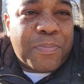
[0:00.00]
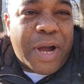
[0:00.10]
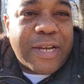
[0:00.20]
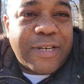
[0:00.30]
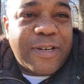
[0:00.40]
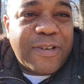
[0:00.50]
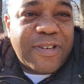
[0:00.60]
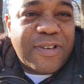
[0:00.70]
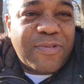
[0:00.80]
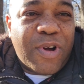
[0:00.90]
But
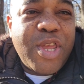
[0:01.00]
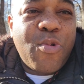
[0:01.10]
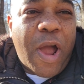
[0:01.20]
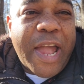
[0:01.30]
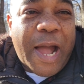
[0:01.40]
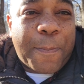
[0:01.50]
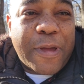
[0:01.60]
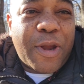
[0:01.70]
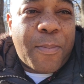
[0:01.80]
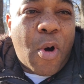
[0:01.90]
when you wake
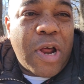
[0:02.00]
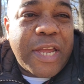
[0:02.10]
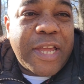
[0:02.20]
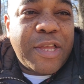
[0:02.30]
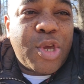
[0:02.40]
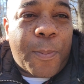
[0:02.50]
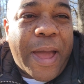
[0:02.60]
up in the morning and you're,